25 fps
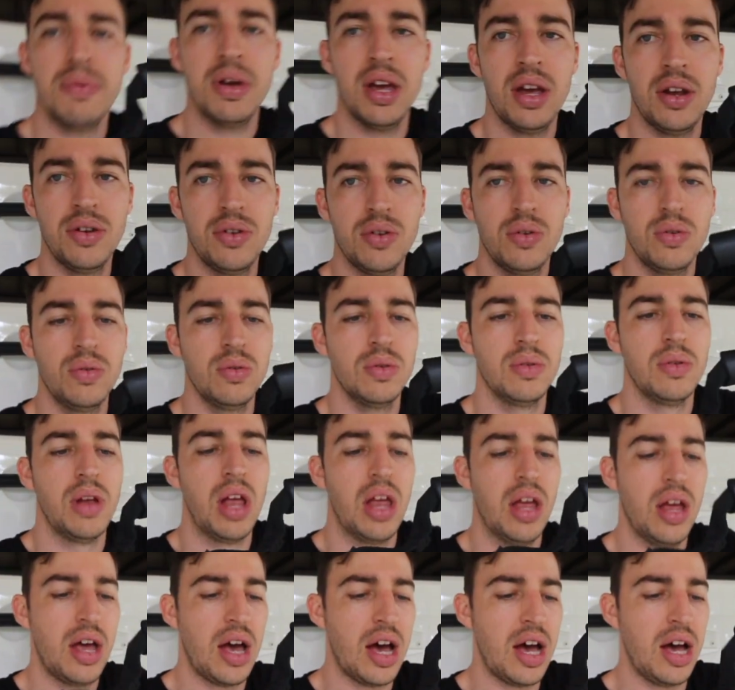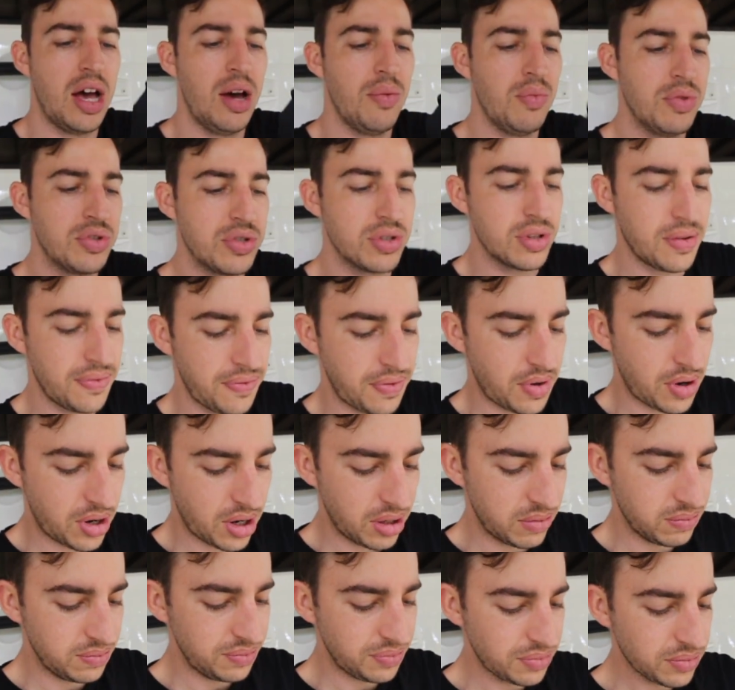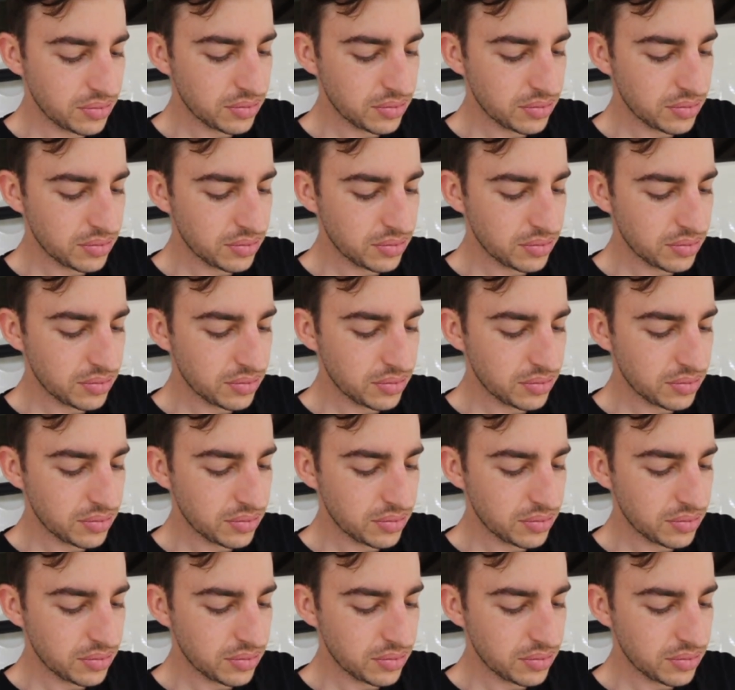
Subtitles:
handle, which is fine.